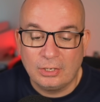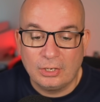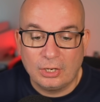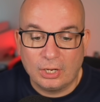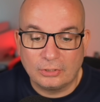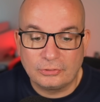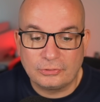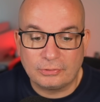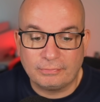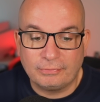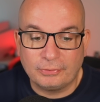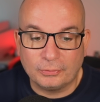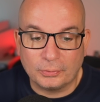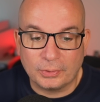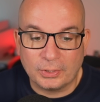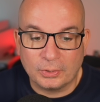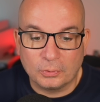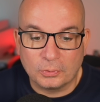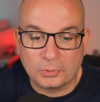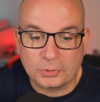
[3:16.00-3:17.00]
140
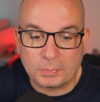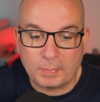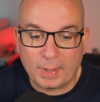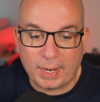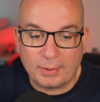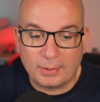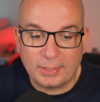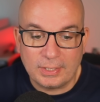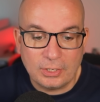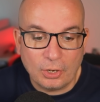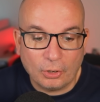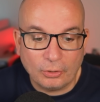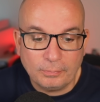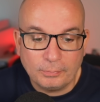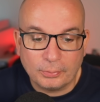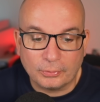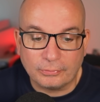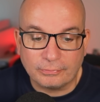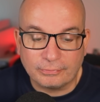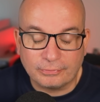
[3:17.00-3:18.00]
horsepower,
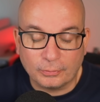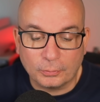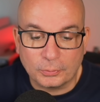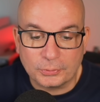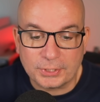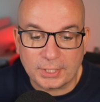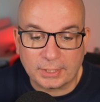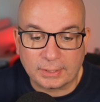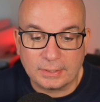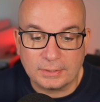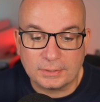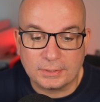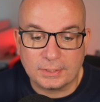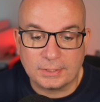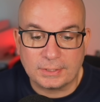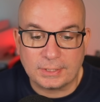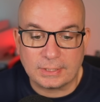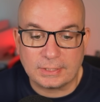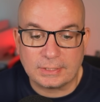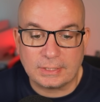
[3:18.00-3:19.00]
9.4 seconds to
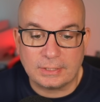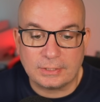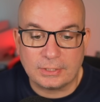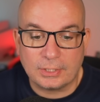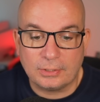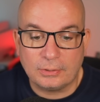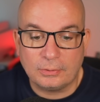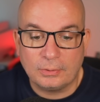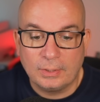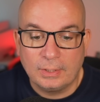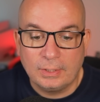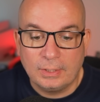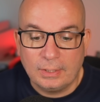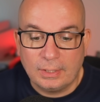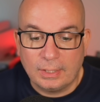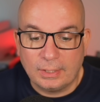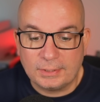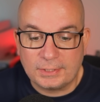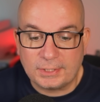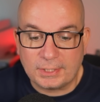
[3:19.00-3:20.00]
62
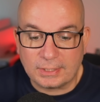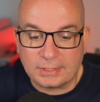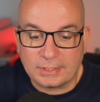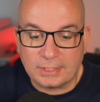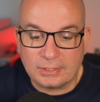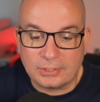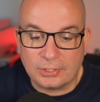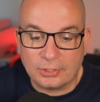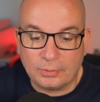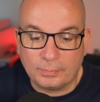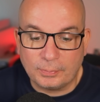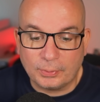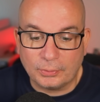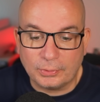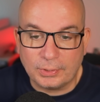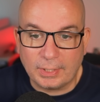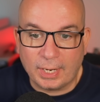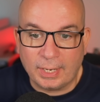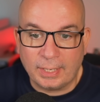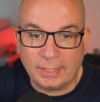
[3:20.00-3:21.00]
and
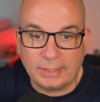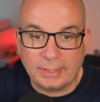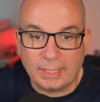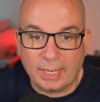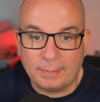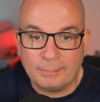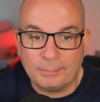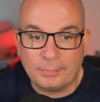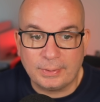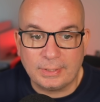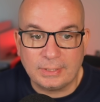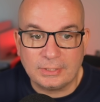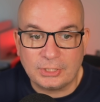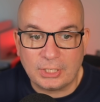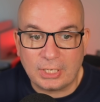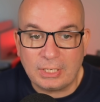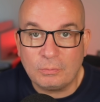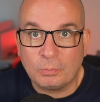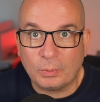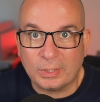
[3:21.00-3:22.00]
62.8
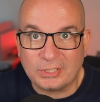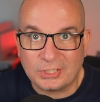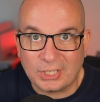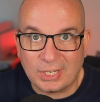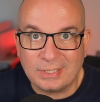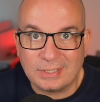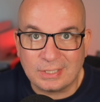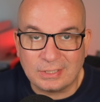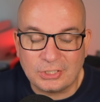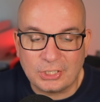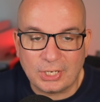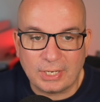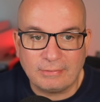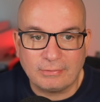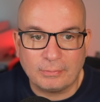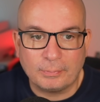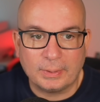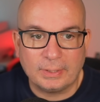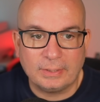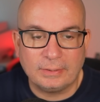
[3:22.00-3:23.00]
mpg, which is
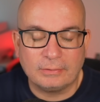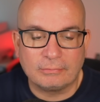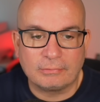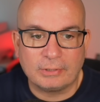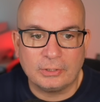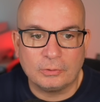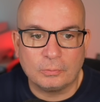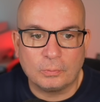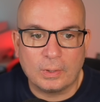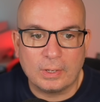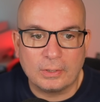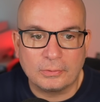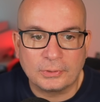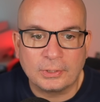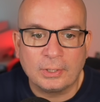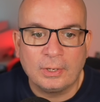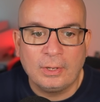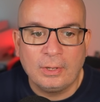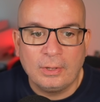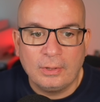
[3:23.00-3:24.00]
achievable in the real world.
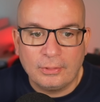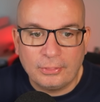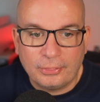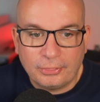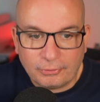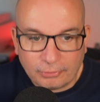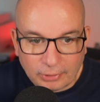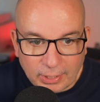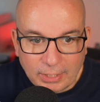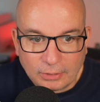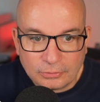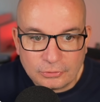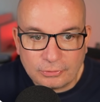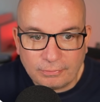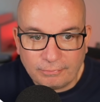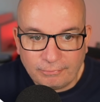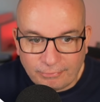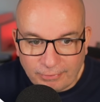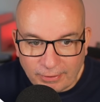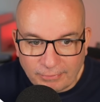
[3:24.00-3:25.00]

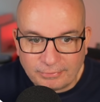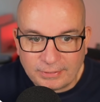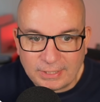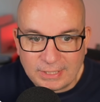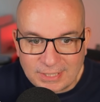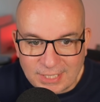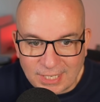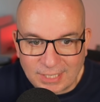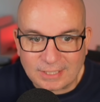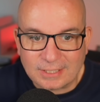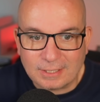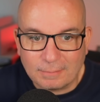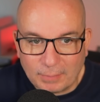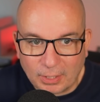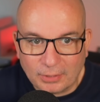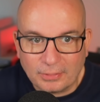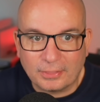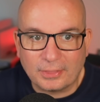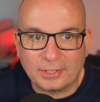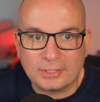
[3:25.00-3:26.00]
356 a
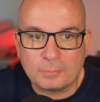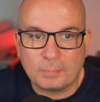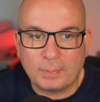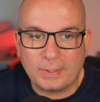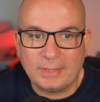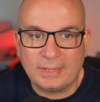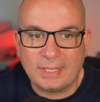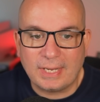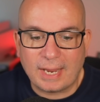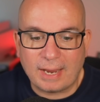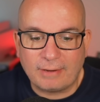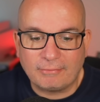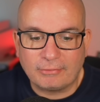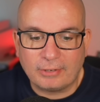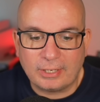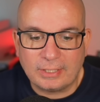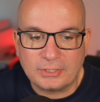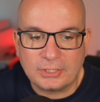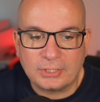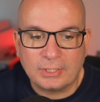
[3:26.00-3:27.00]
month has been the
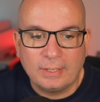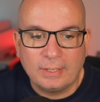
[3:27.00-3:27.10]
average.